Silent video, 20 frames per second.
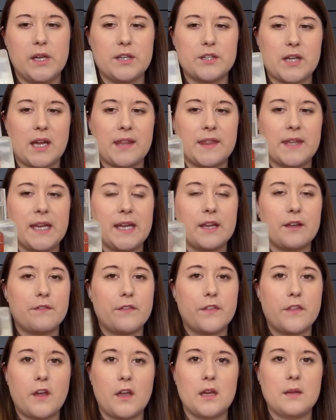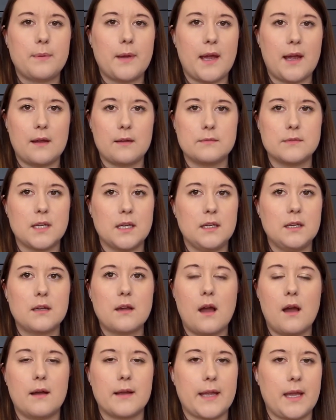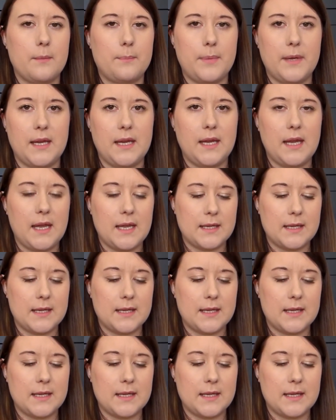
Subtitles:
I think £30, you can't get beat.